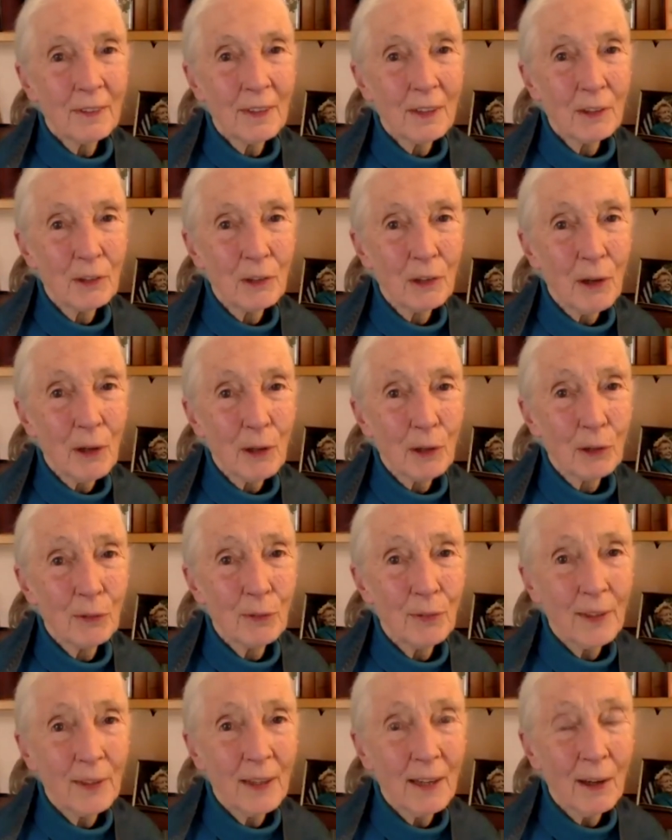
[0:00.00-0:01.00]
last
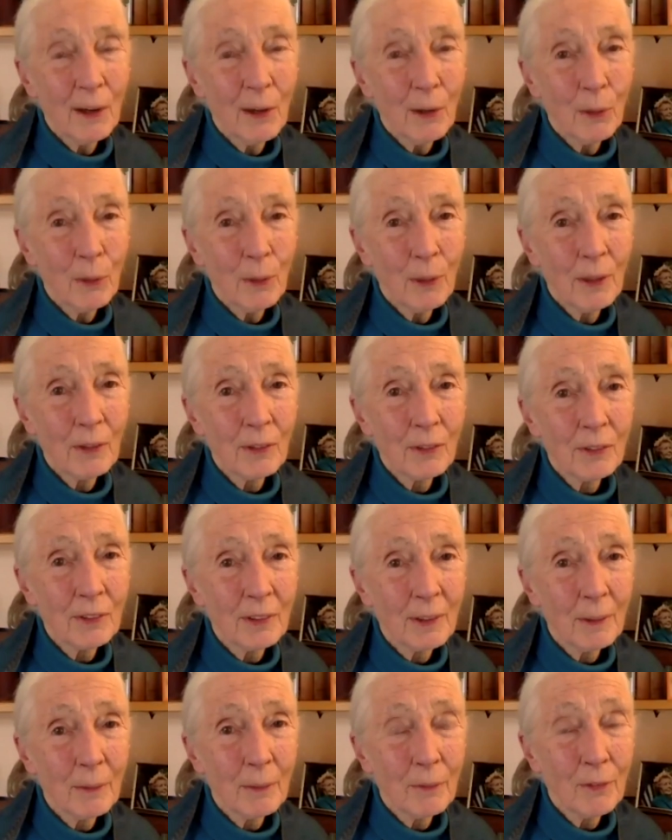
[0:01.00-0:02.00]
video is,
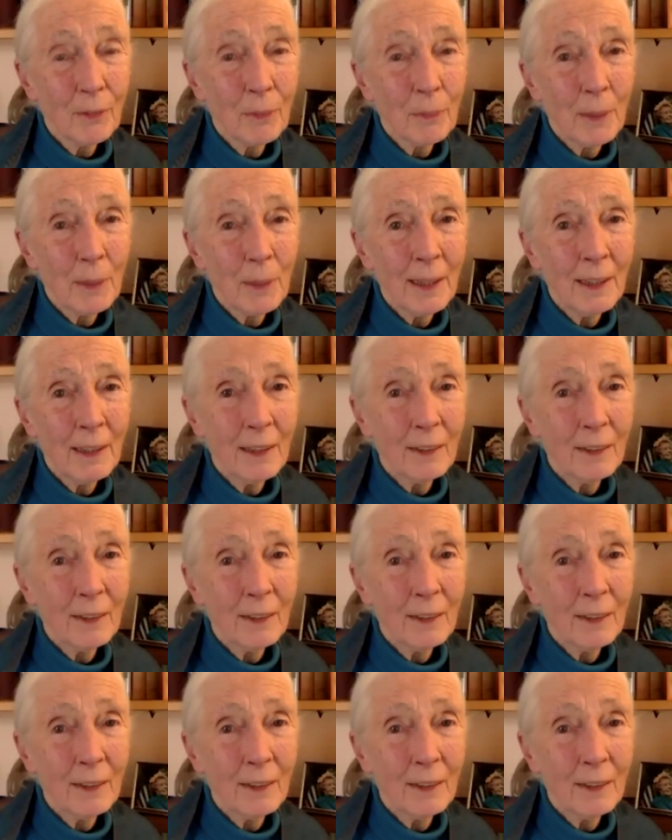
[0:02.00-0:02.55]
for me,